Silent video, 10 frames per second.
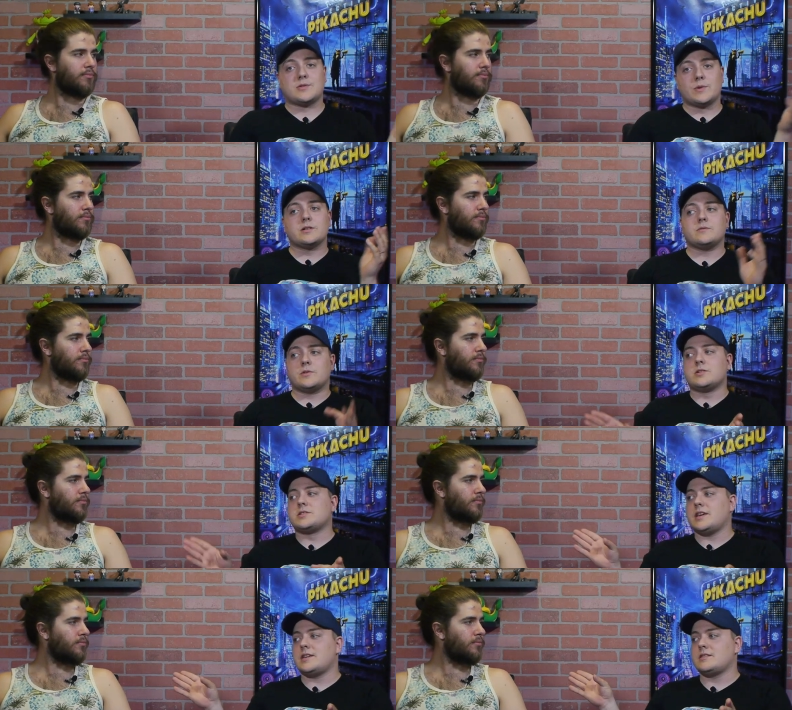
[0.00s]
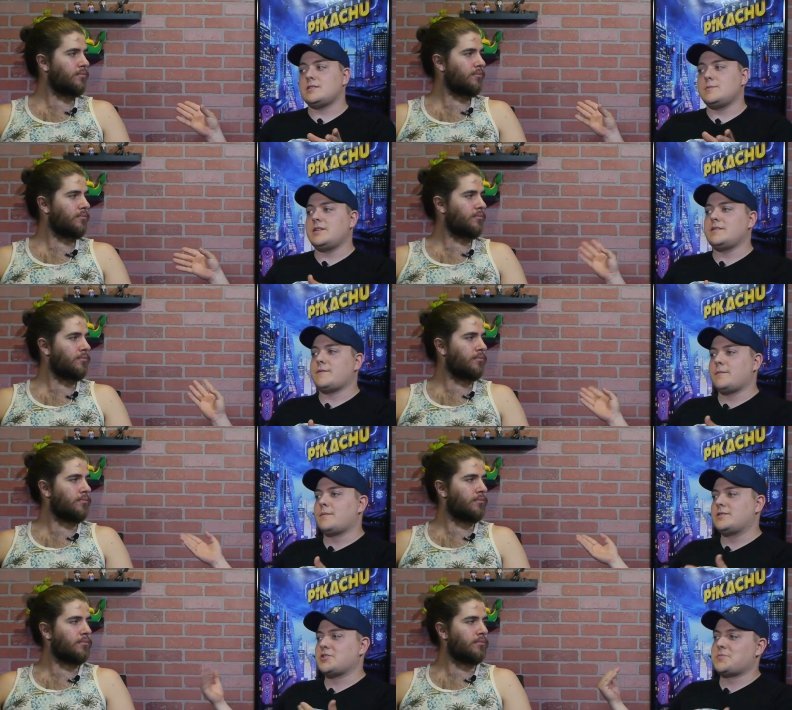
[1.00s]
Speaker 1: So what you're, what you're saying to me, if
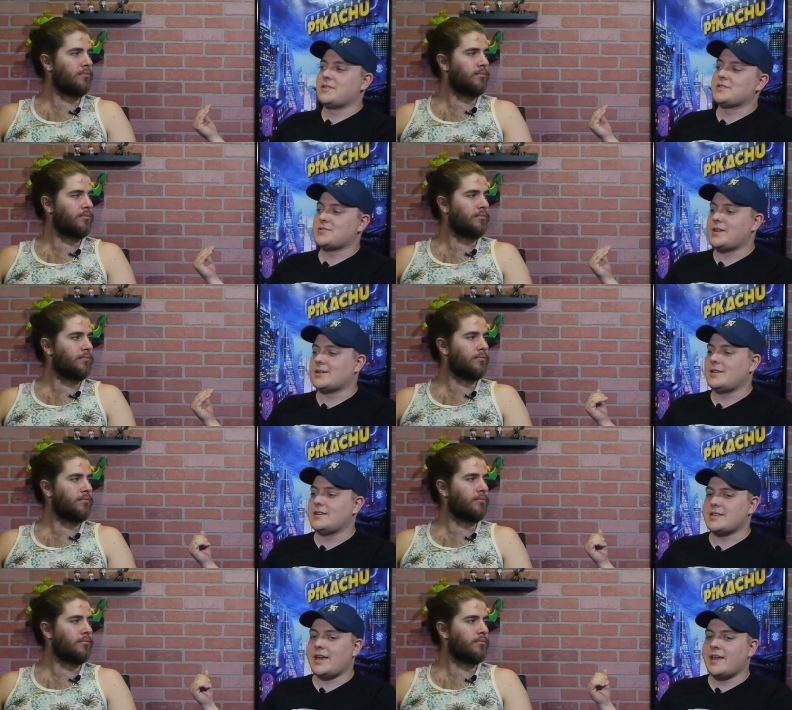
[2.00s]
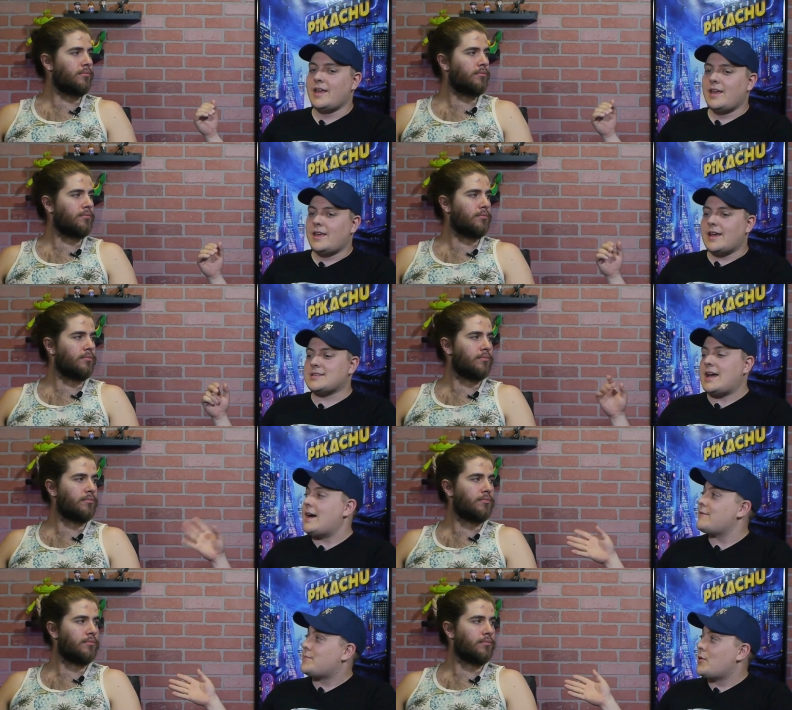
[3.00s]
I'm interpreting this correctly, is that as an
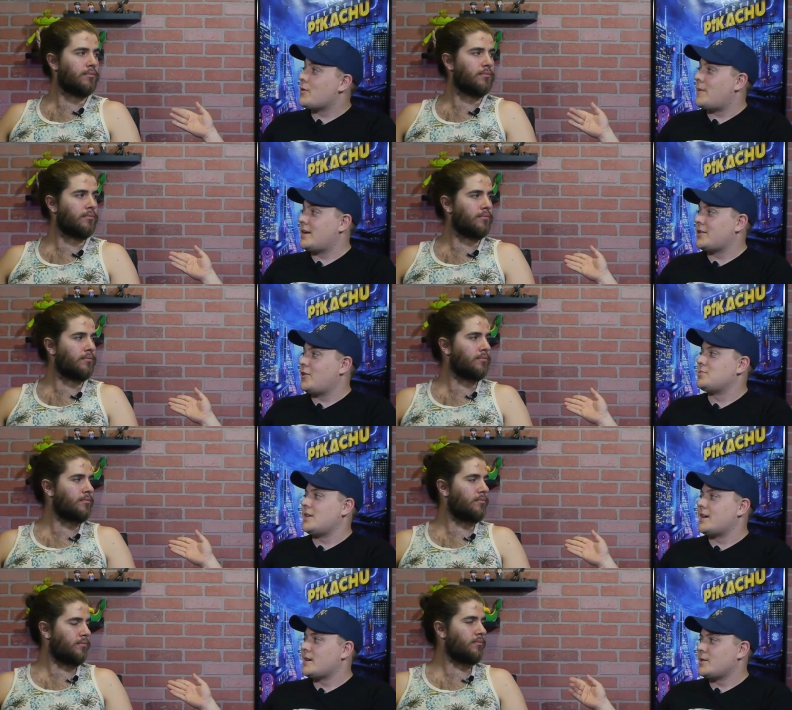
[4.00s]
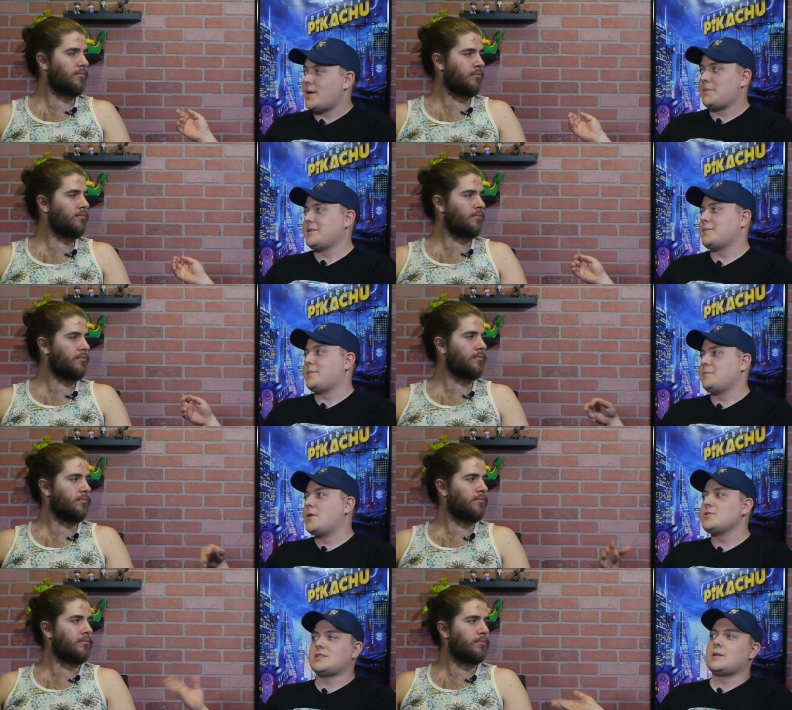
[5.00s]
avid Pokemon Go player, you're probably the
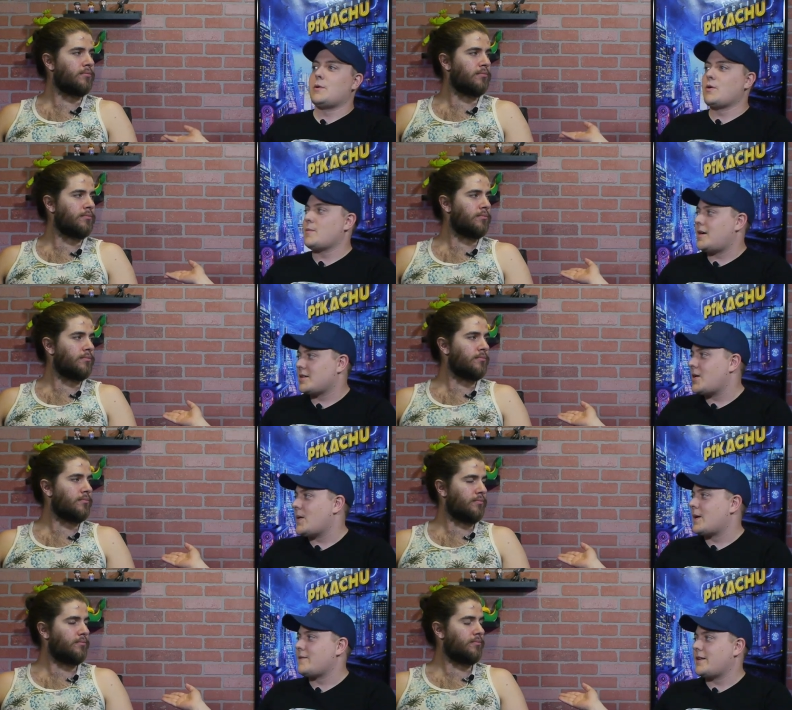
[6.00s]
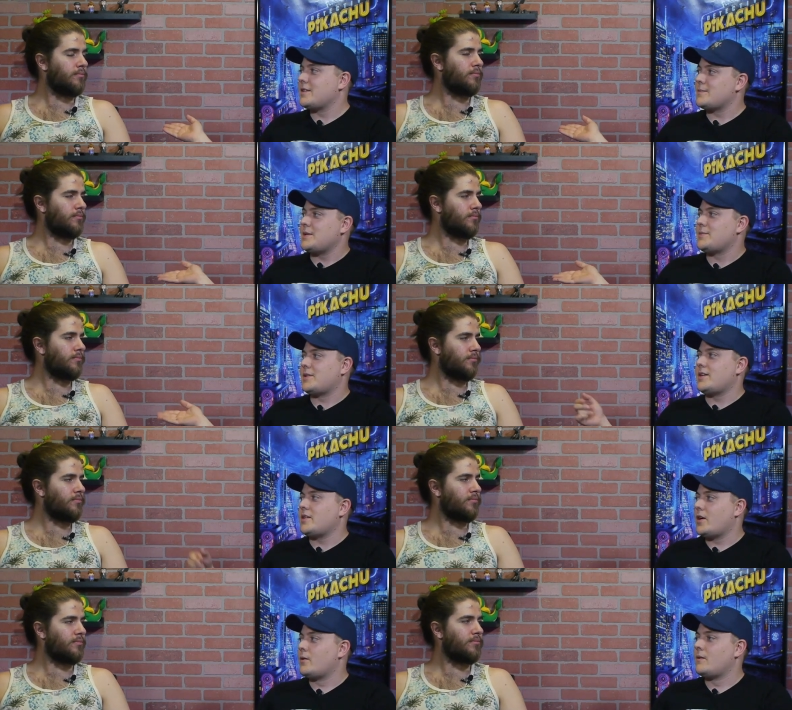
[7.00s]
most into Pokemon Go out of any of the people I
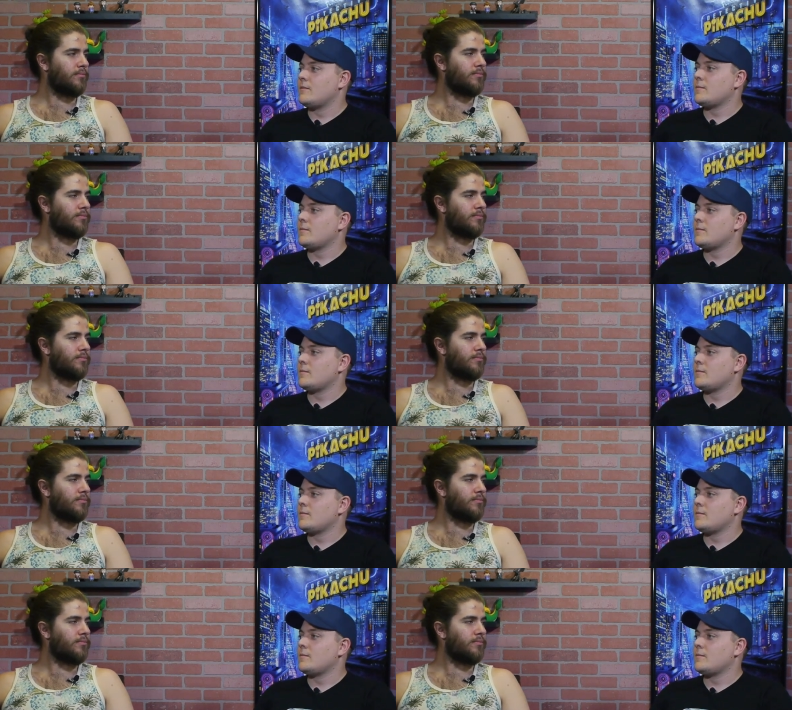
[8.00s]
know